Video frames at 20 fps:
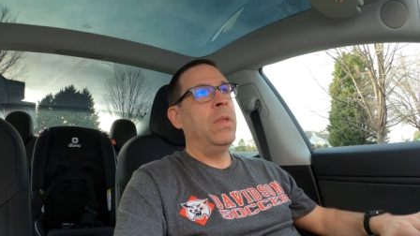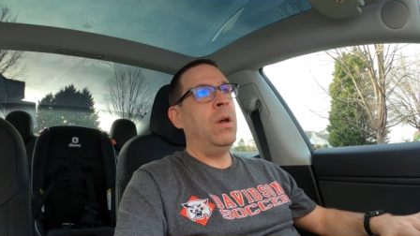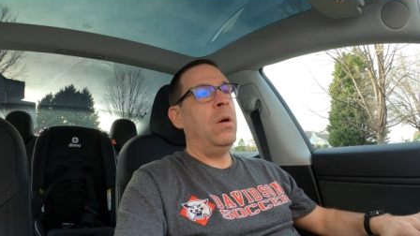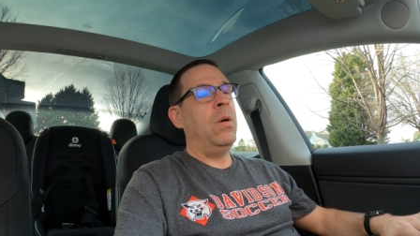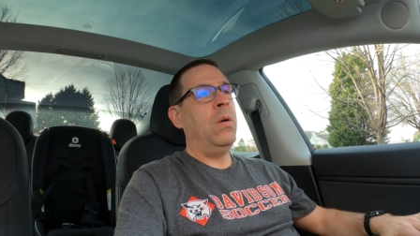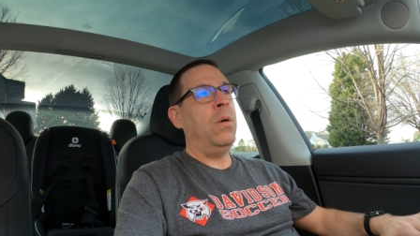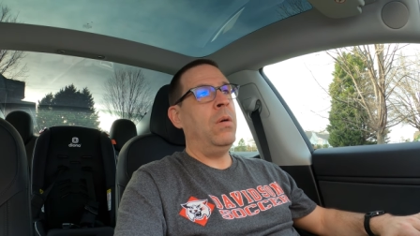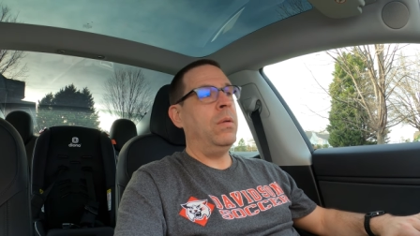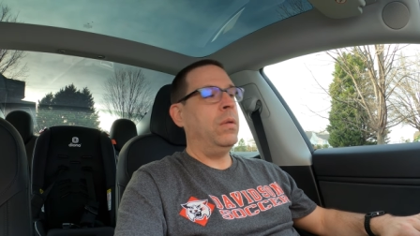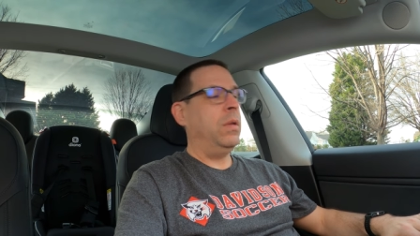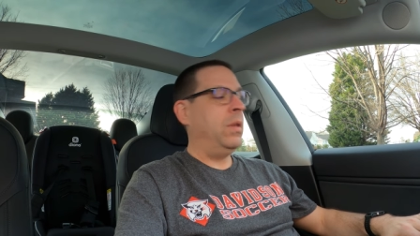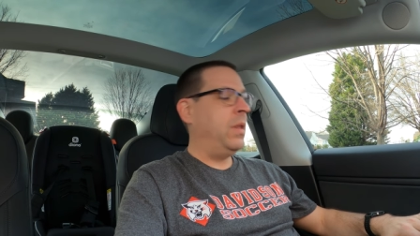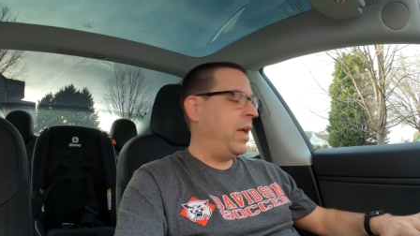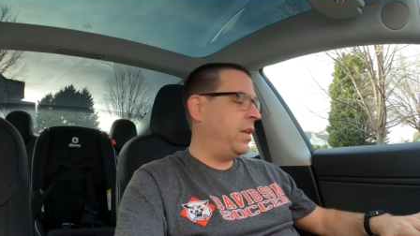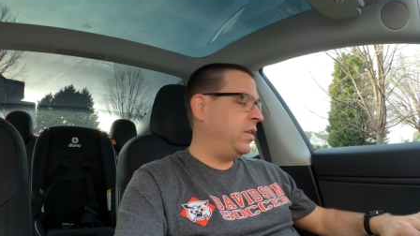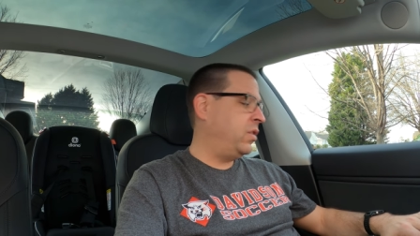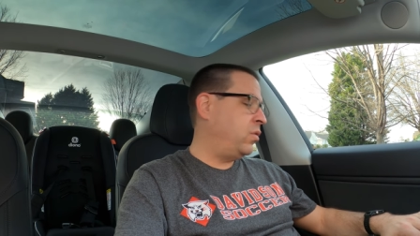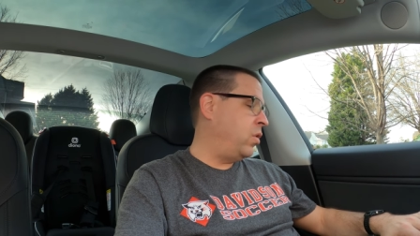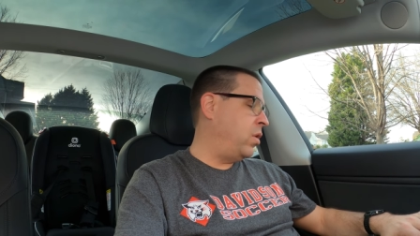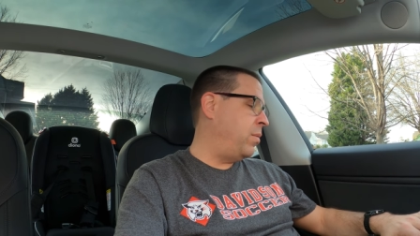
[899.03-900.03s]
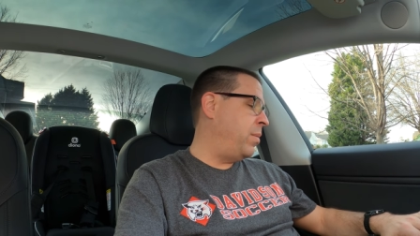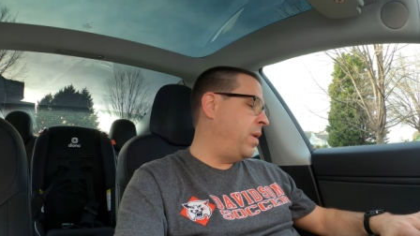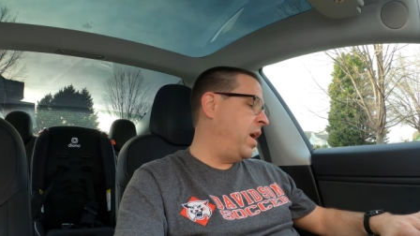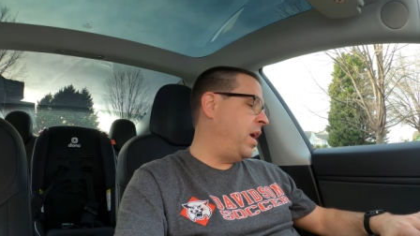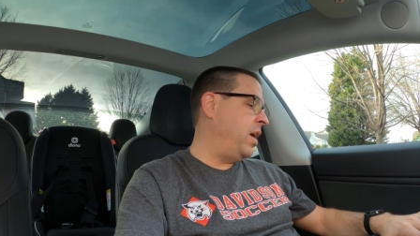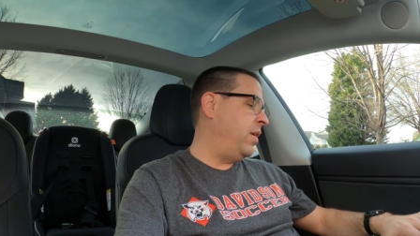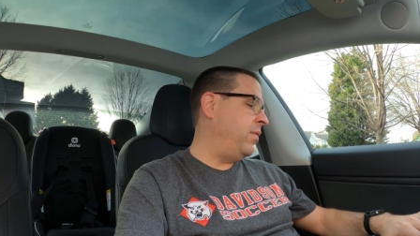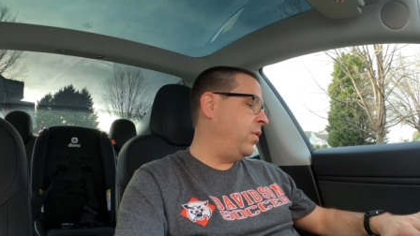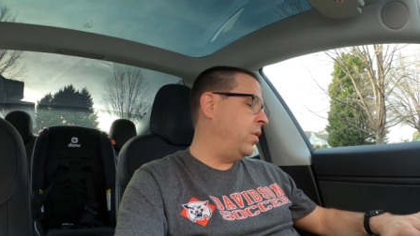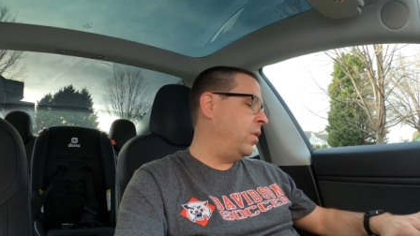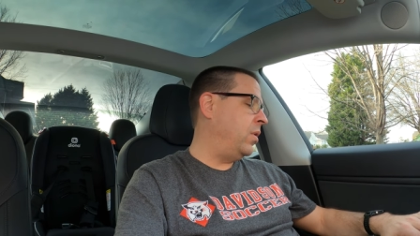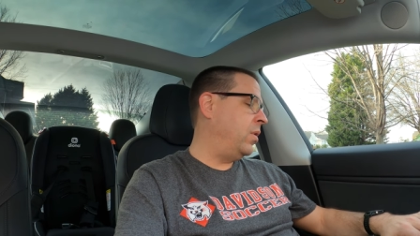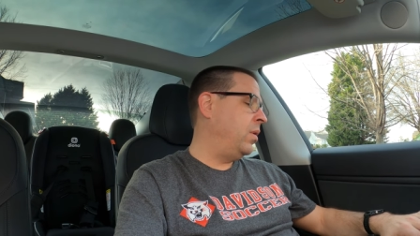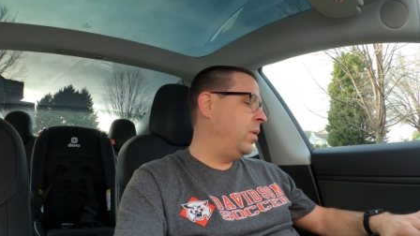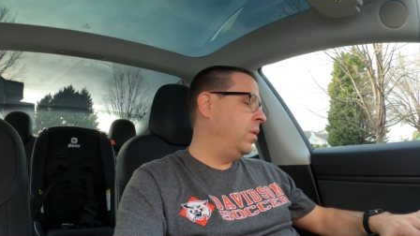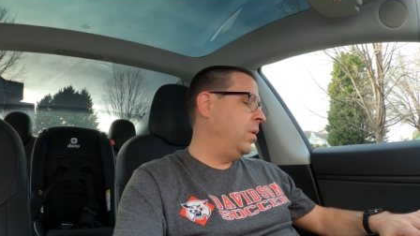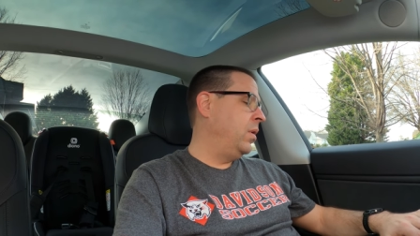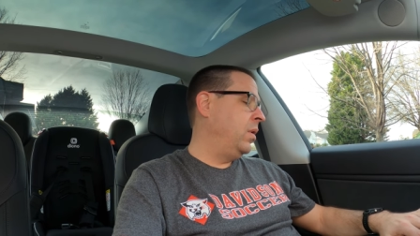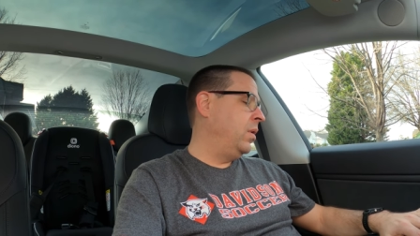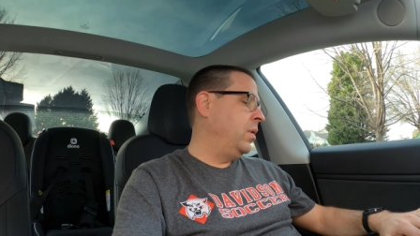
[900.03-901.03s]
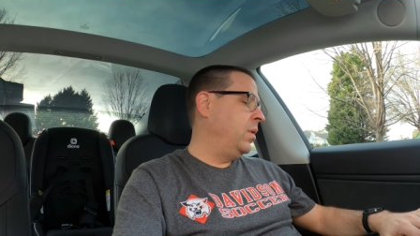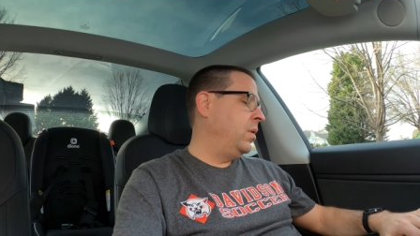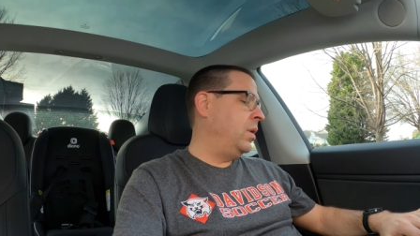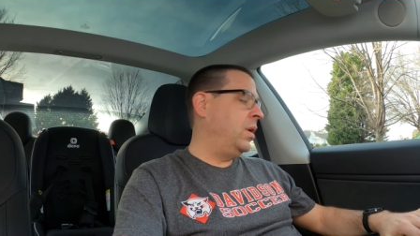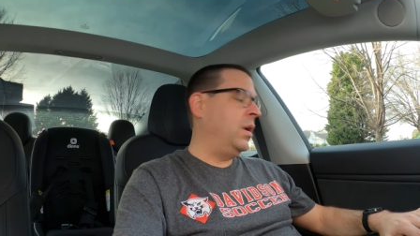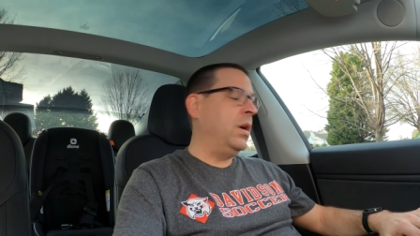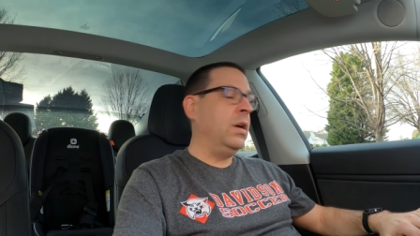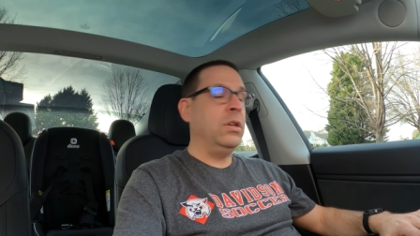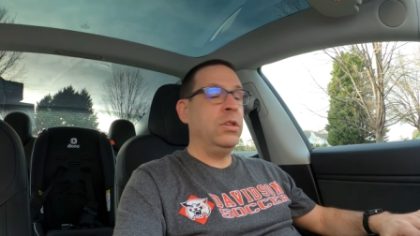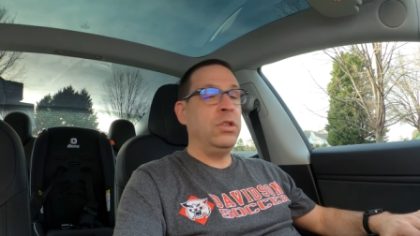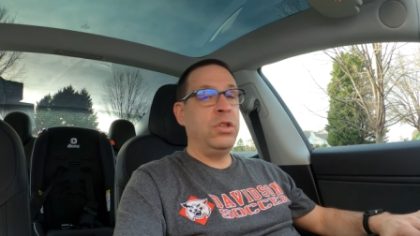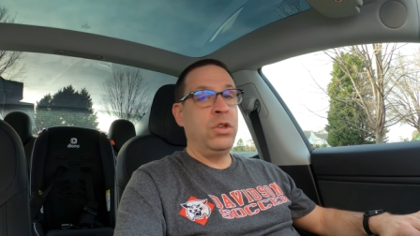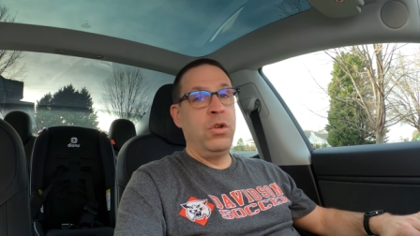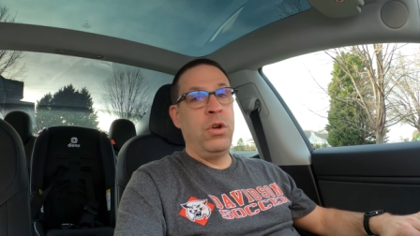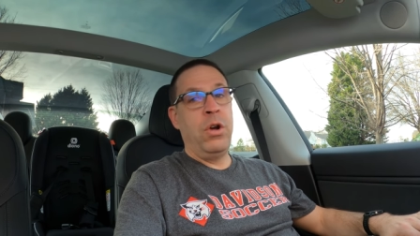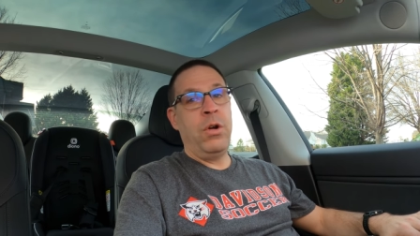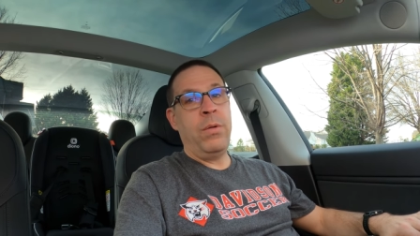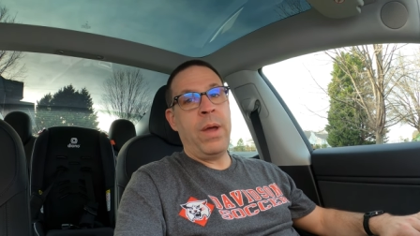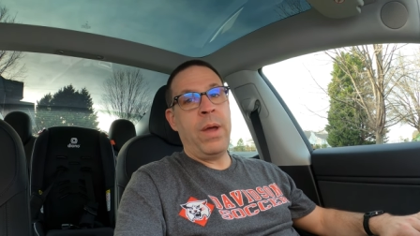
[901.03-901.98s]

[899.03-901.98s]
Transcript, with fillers: on that sort of behavior uh, sooner